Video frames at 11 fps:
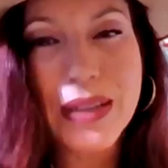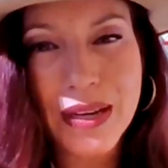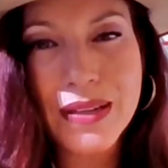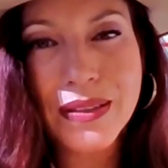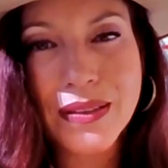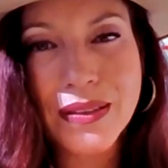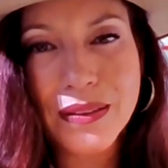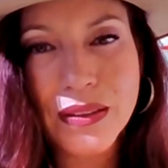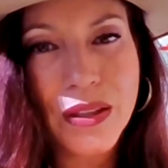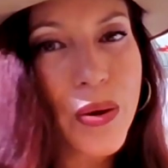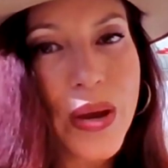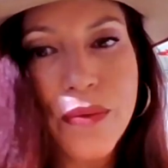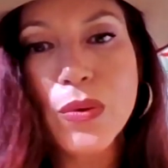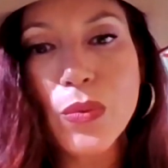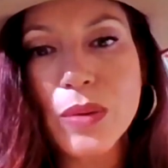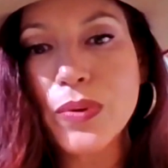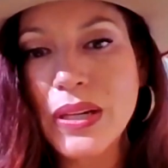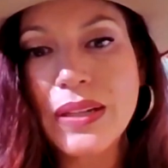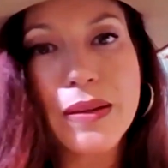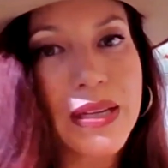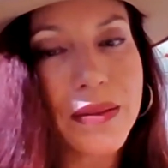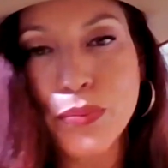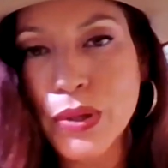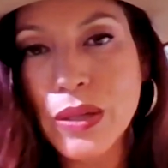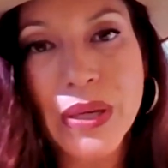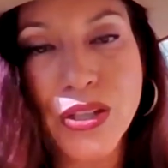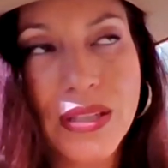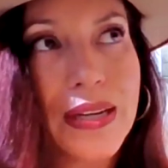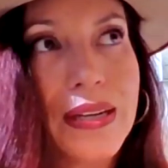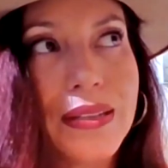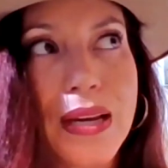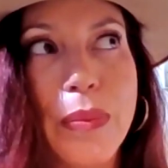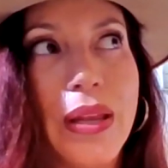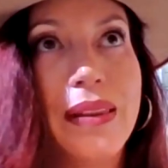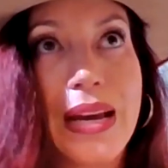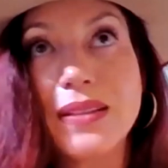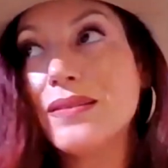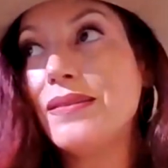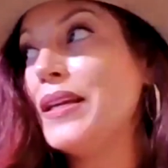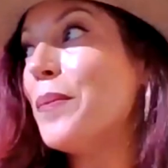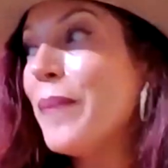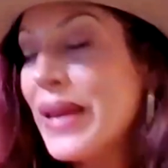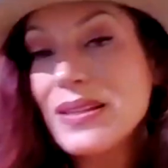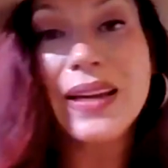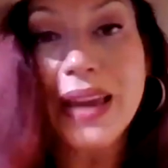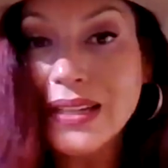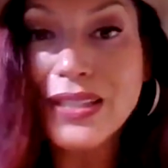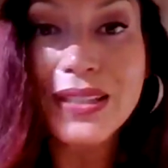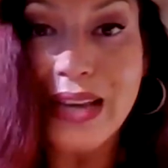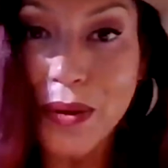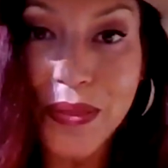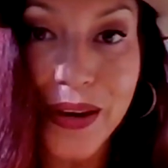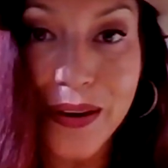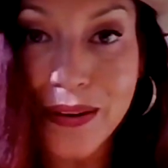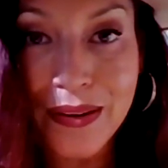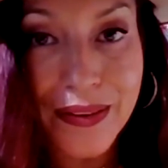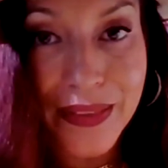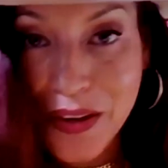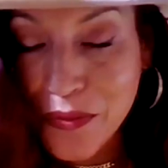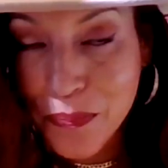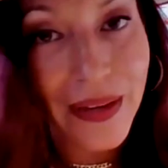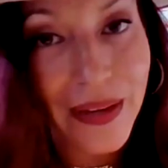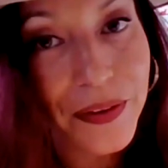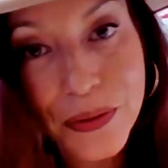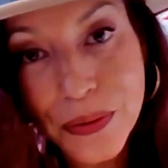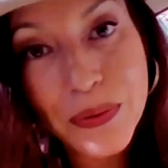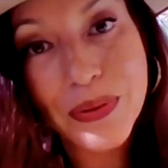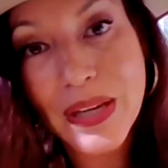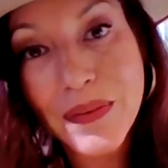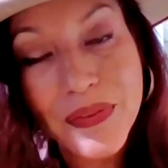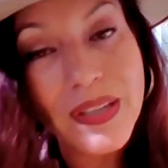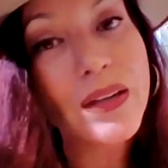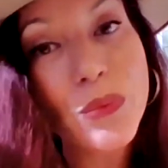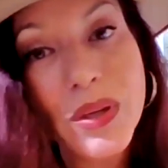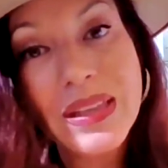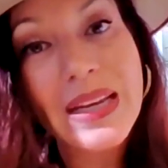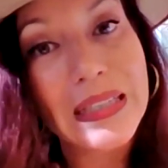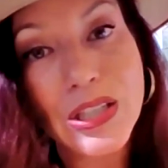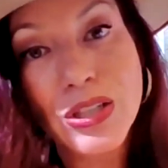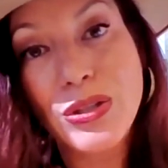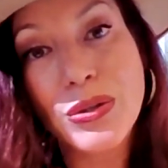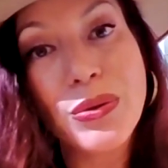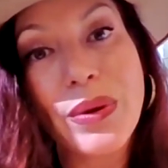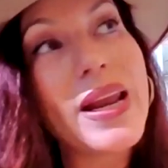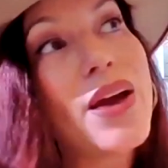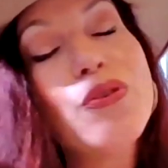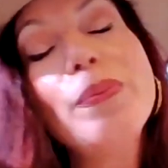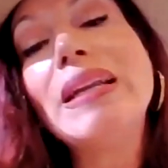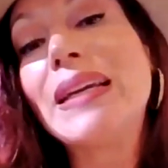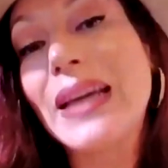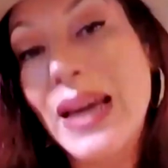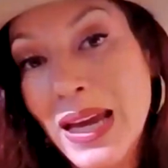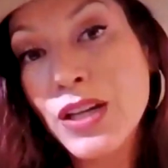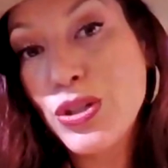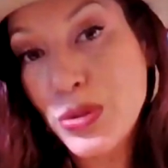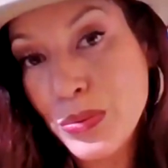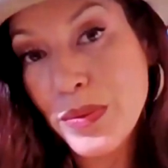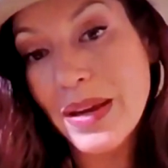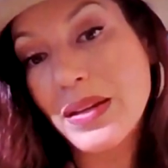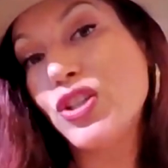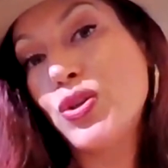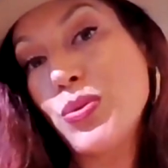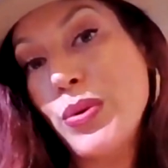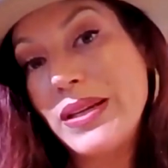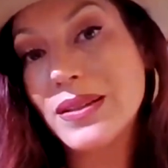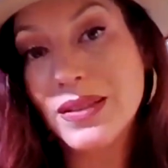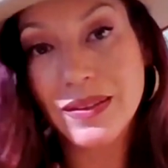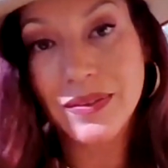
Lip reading: does. Everyone pretty much does. I mean, that's the amazing agents out there. They've paid their dues. They've done what they need to do. And everybody can do that. It's a choice.